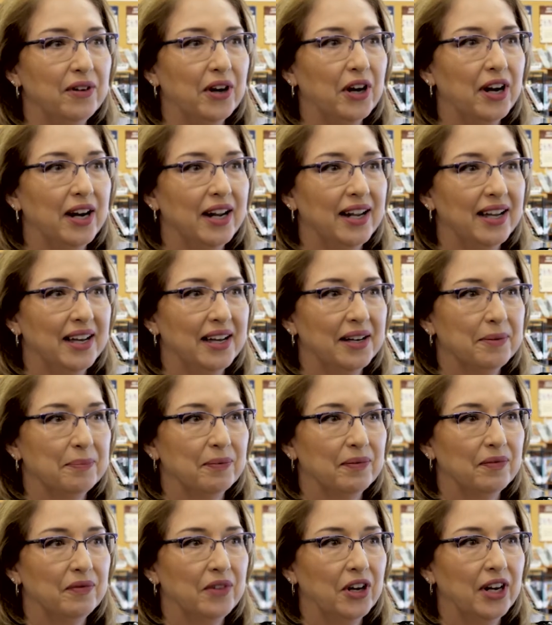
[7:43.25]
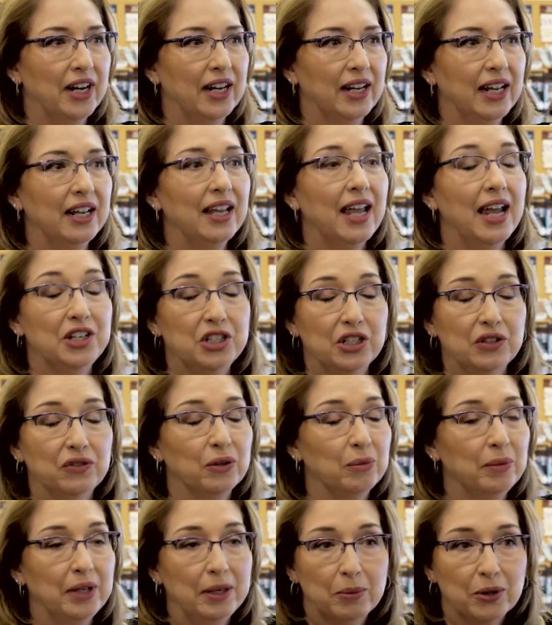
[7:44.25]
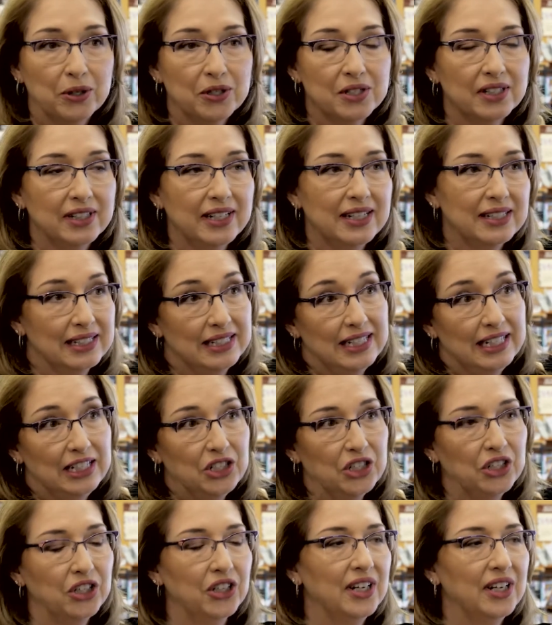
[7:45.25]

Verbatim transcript: very, uh, very engaging for me personally as a teacher,